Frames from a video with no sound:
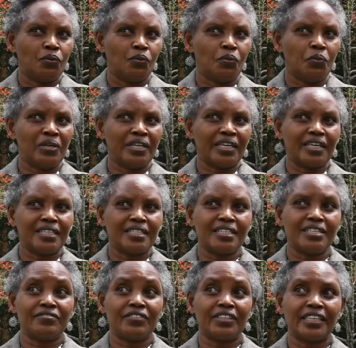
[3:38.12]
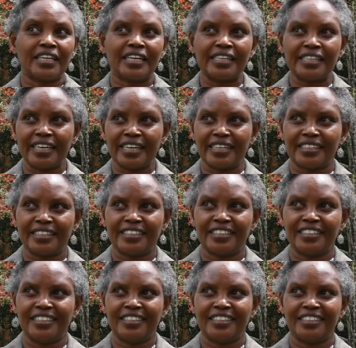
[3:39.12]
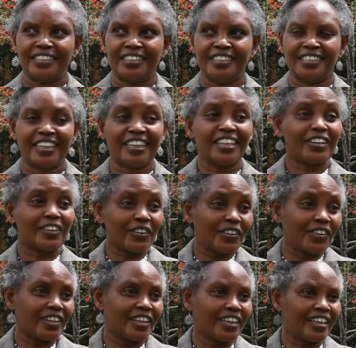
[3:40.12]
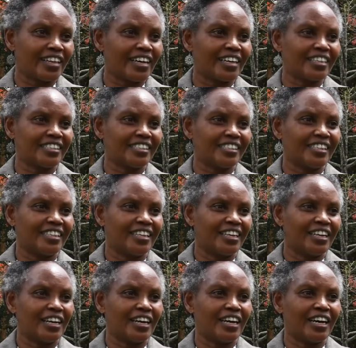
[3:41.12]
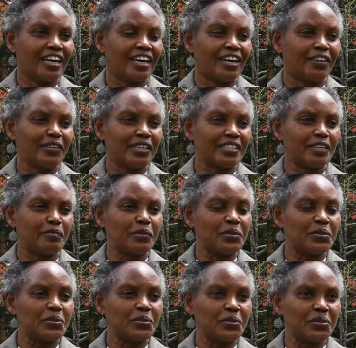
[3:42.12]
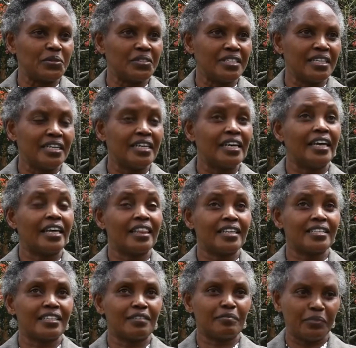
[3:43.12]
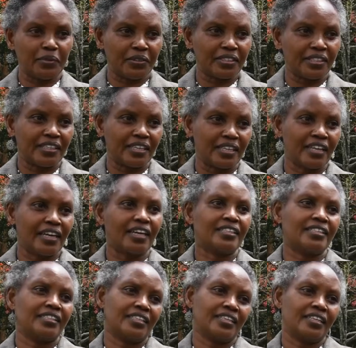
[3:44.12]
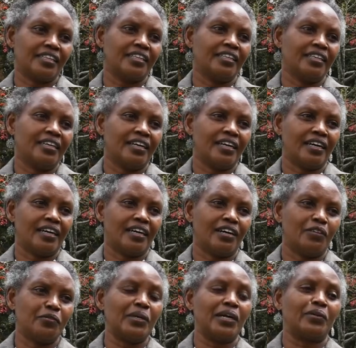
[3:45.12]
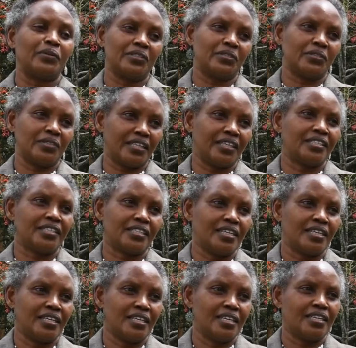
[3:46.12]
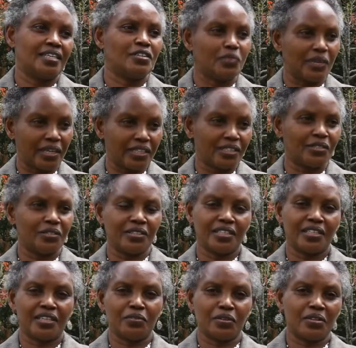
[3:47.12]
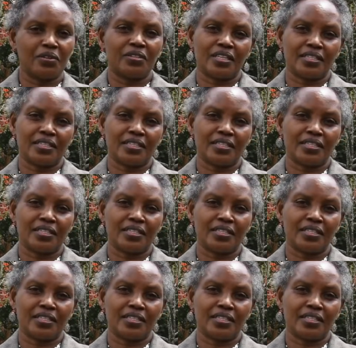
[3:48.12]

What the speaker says: We can see very clearly the role that we are supposed to do and the support that we are going to get in working together with all the